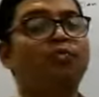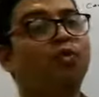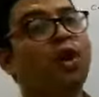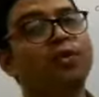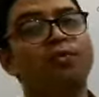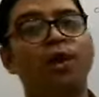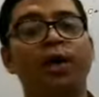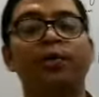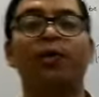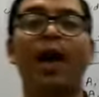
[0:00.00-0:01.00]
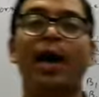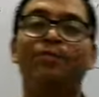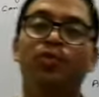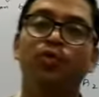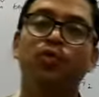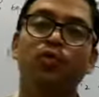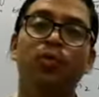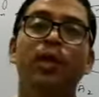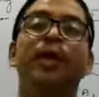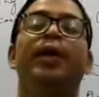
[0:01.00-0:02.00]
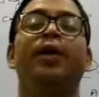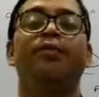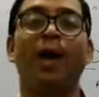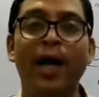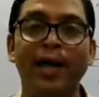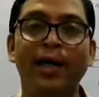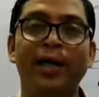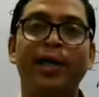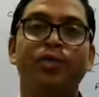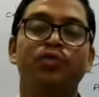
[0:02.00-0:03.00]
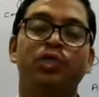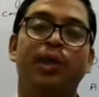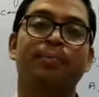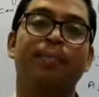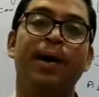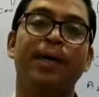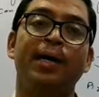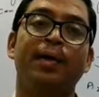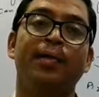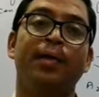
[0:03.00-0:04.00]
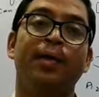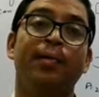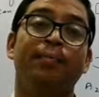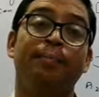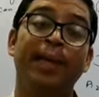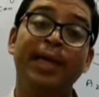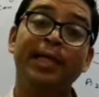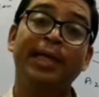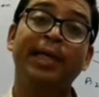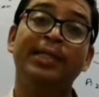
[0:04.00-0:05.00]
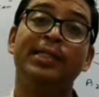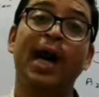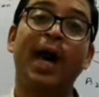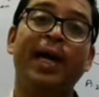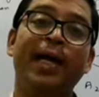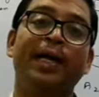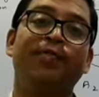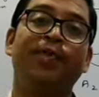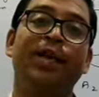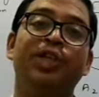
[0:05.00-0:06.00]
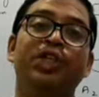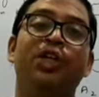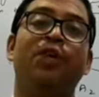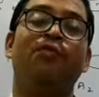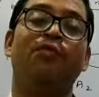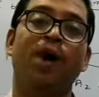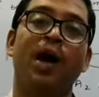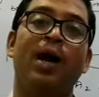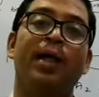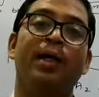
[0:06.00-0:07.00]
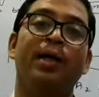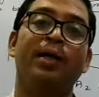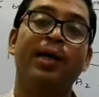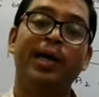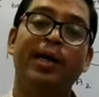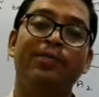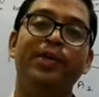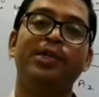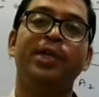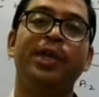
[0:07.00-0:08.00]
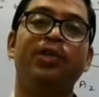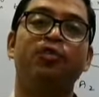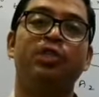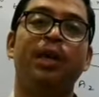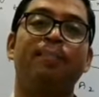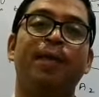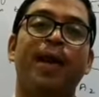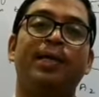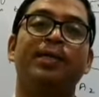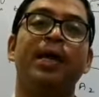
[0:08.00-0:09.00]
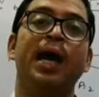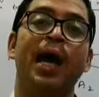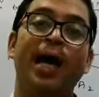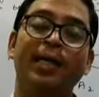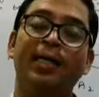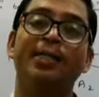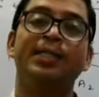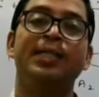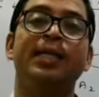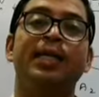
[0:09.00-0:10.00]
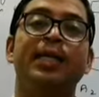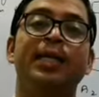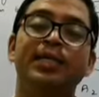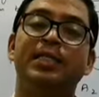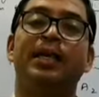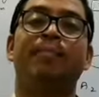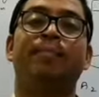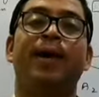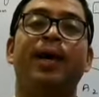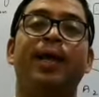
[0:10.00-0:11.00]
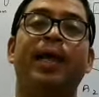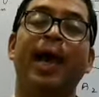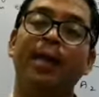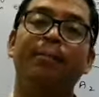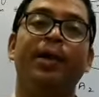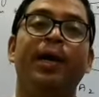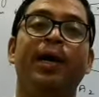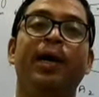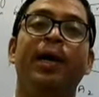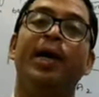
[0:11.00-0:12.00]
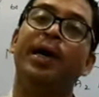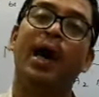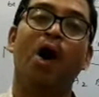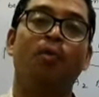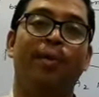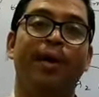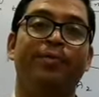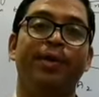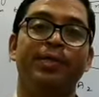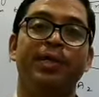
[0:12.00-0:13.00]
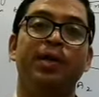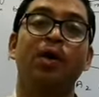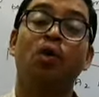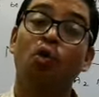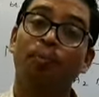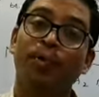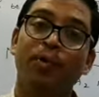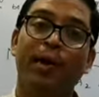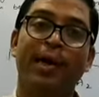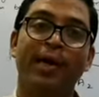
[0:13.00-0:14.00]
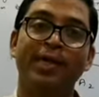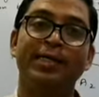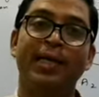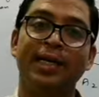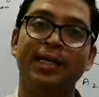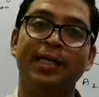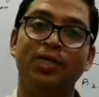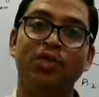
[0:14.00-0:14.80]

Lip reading: what work you have to do. Divide it into subpart. Main thing is identification of work, then division into subparts, and then see each subpart can be done in how many ways. Hope you are understanding this